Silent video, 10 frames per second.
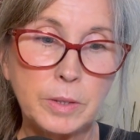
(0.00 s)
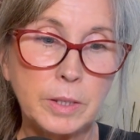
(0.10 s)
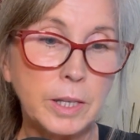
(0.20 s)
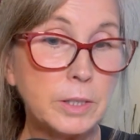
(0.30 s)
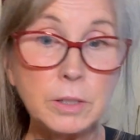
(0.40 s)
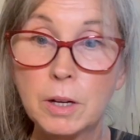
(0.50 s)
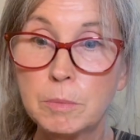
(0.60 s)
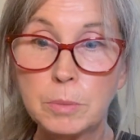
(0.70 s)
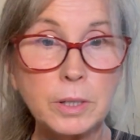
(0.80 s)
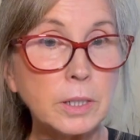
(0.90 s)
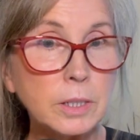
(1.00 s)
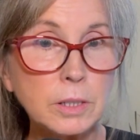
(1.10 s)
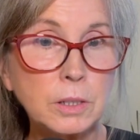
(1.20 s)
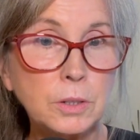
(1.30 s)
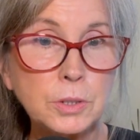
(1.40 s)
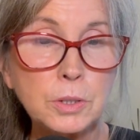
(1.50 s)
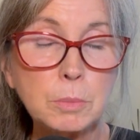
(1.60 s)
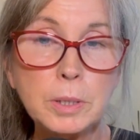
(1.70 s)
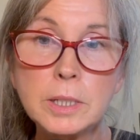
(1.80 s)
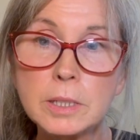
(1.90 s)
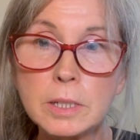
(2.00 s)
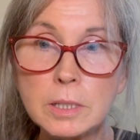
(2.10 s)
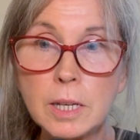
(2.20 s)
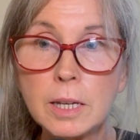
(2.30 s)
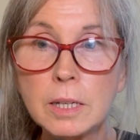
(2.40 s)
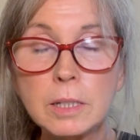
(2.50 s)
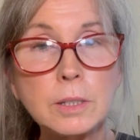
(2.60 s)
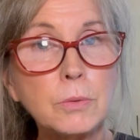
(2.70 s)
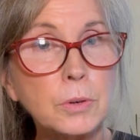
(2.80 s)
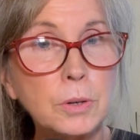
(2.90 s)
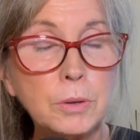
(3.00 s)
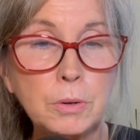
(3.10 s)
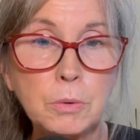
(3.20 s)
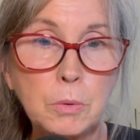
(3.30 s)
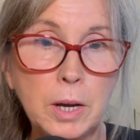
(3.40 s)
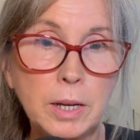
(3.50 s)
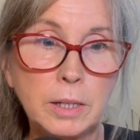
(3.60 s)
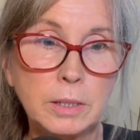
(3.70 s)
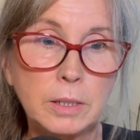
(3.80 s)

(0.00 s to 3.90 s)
It's not bringing us closer to peace. It is taking us further away.